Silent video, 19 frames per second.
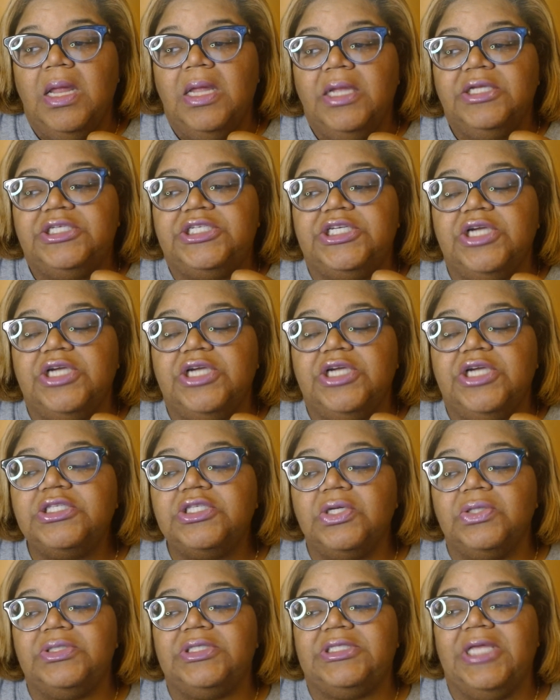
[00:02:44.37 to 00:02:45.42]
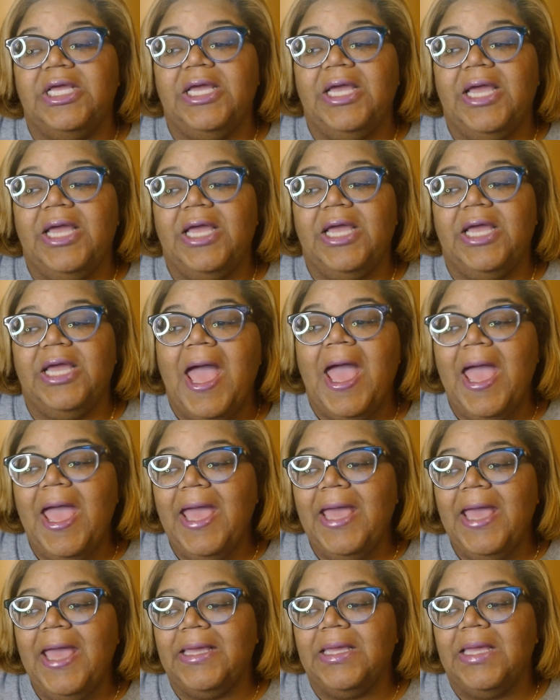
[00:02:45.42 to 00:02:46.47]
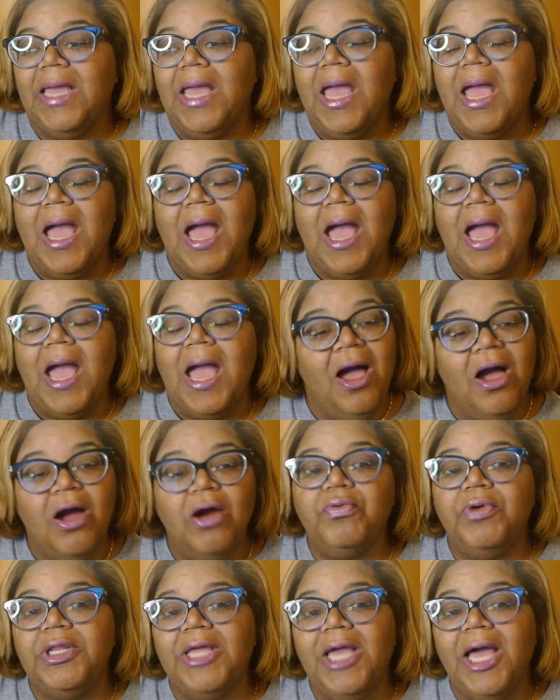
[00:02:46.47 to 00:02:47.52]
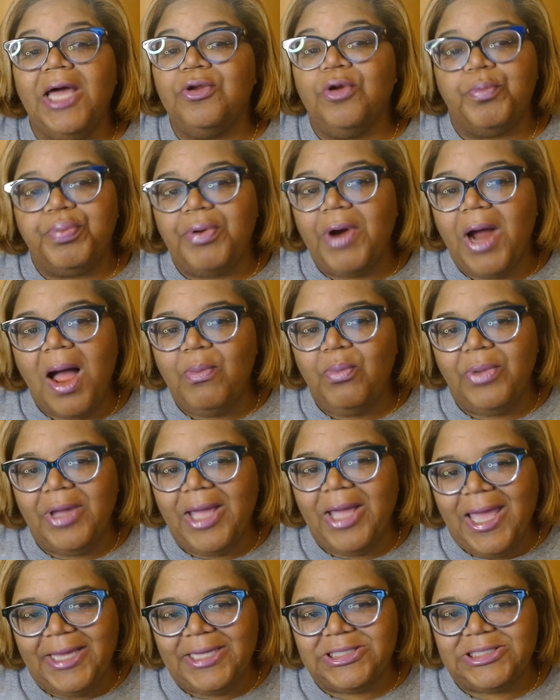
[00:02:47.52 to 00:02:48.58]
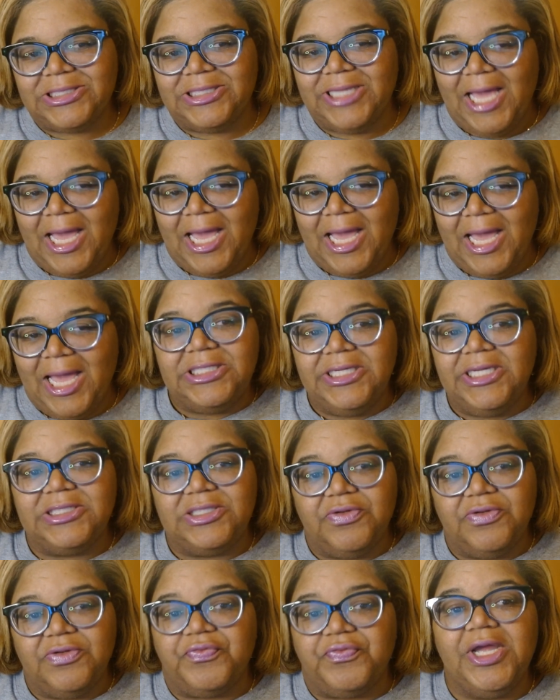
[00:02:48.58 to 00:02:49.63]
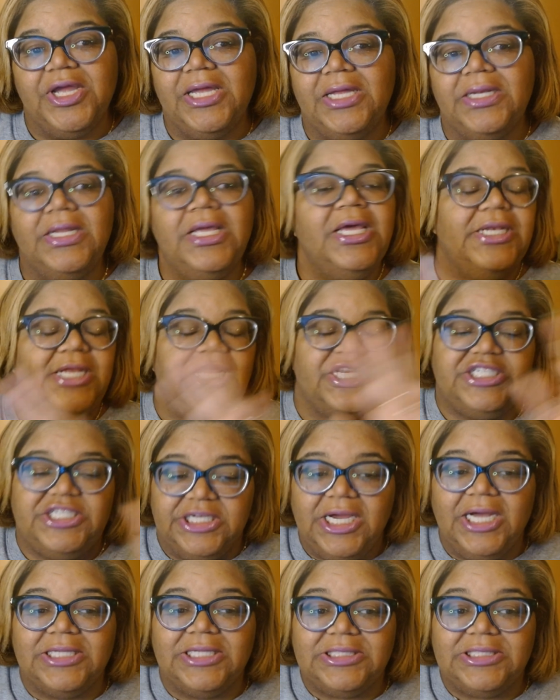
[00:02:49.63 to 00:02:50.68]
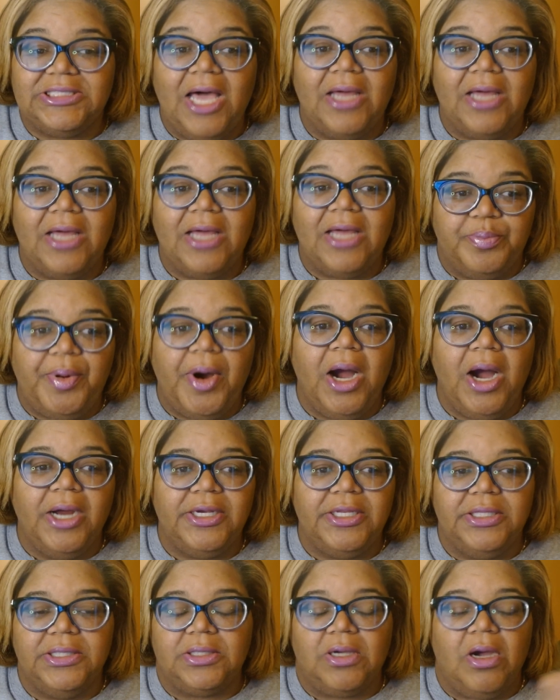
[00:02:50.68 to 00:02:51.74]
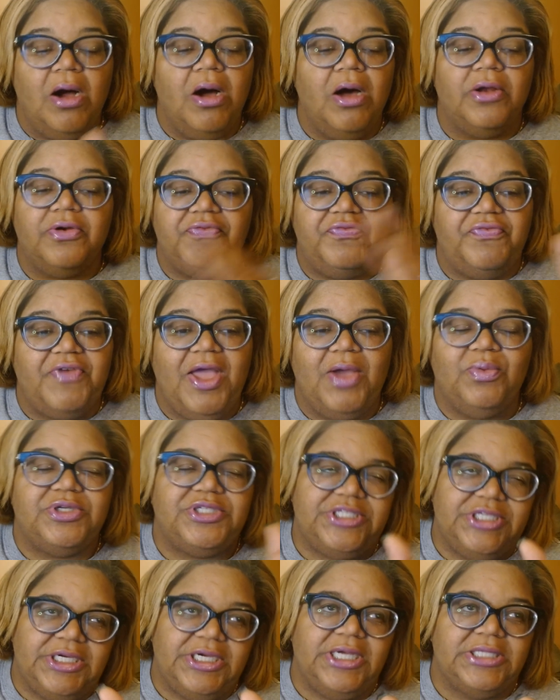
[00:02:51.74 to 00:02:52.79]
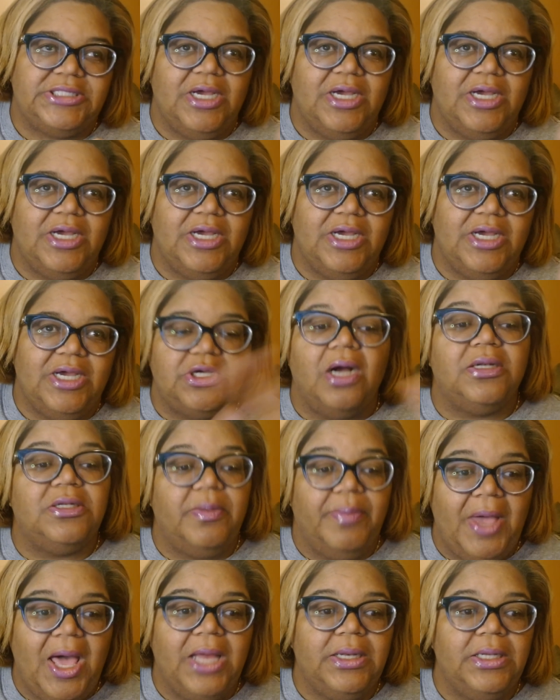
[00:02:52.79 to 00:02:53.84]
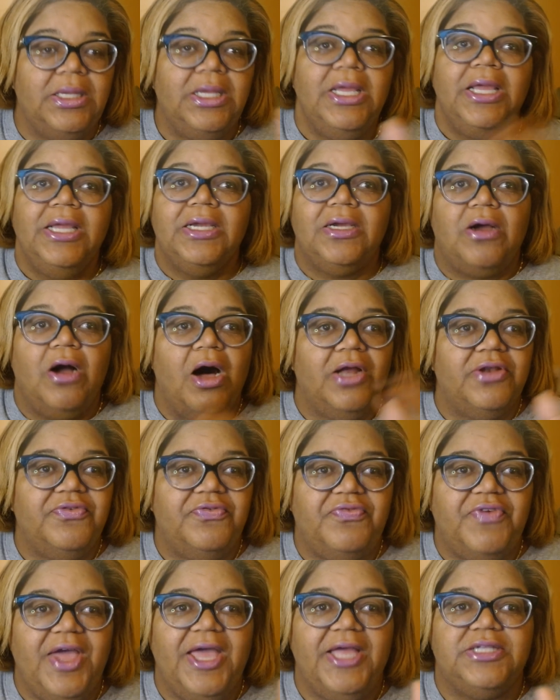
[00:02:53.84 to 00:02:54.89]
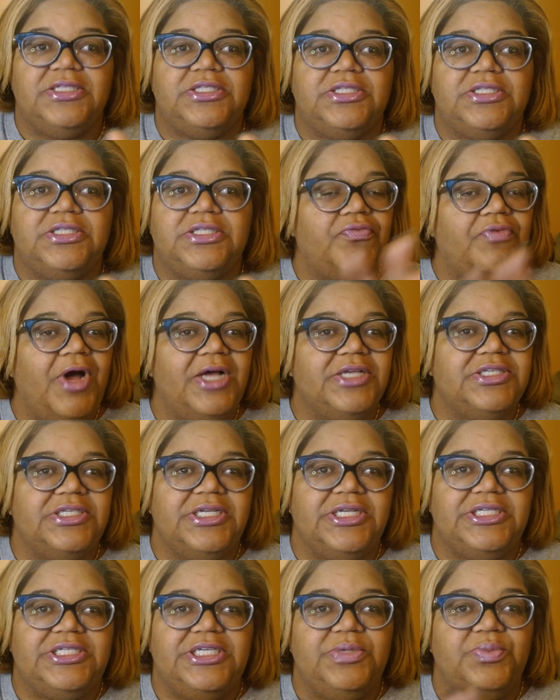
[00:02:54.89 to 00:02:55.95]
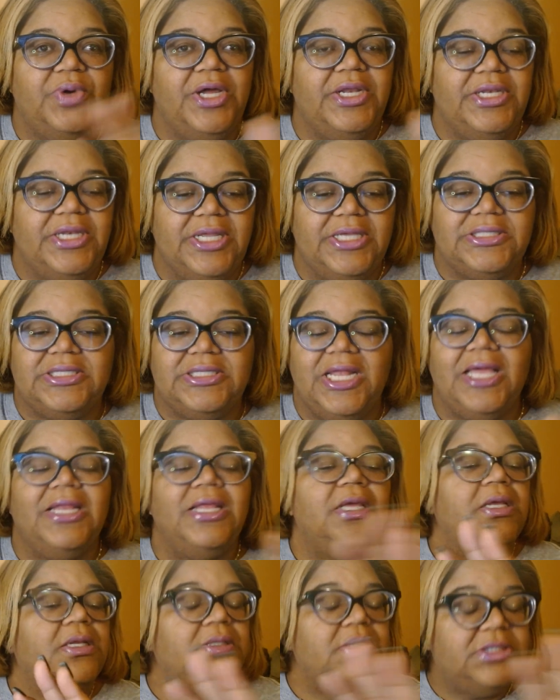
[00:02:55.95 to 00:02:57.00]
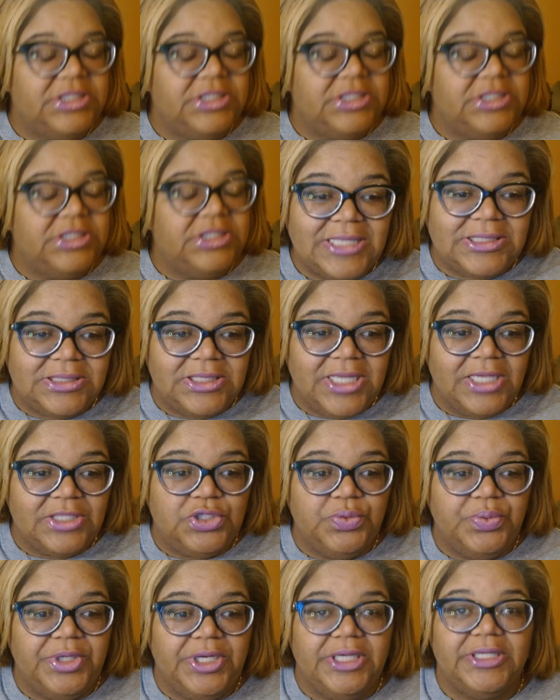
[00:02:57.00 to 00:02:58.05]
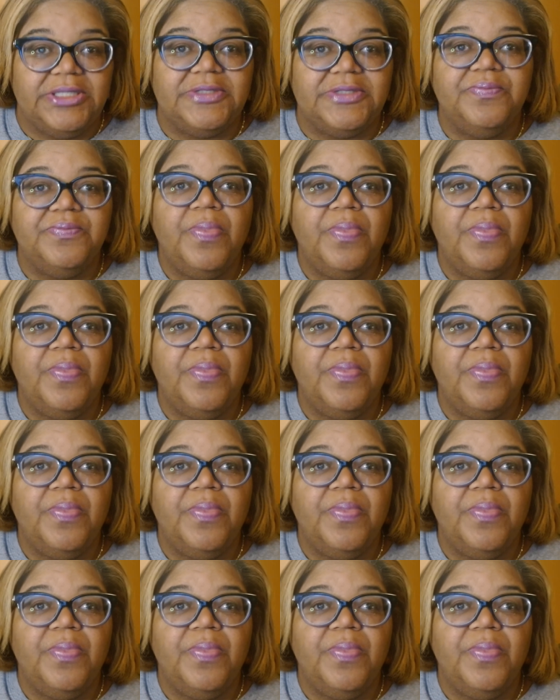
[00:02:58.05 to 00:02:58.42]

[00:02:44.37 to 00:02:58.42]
She also said, hey, I don't really have no problem with Ashley. Ashley is the friend that she cussed out at the party and called her fat. Well, she didn't cuss out, but she talked about her, called her fat, told Roger that she wasn't this and that. That's who it is.